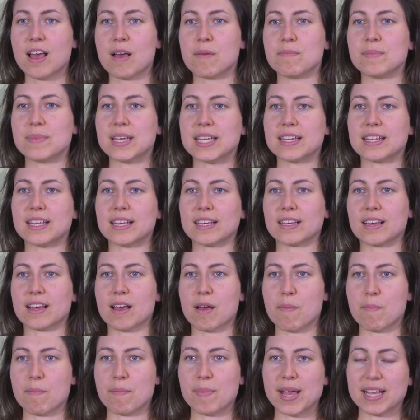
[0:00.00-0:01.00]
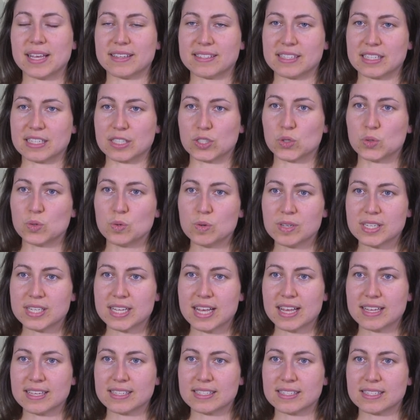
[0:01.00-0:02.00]
meaning basic tool
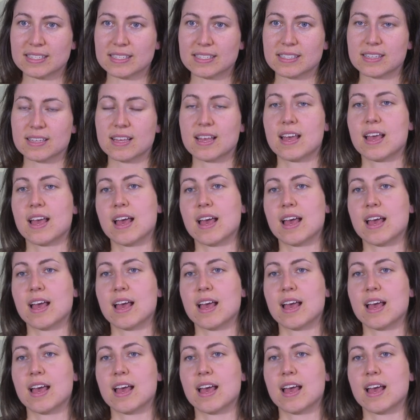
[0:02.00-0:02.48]
tests,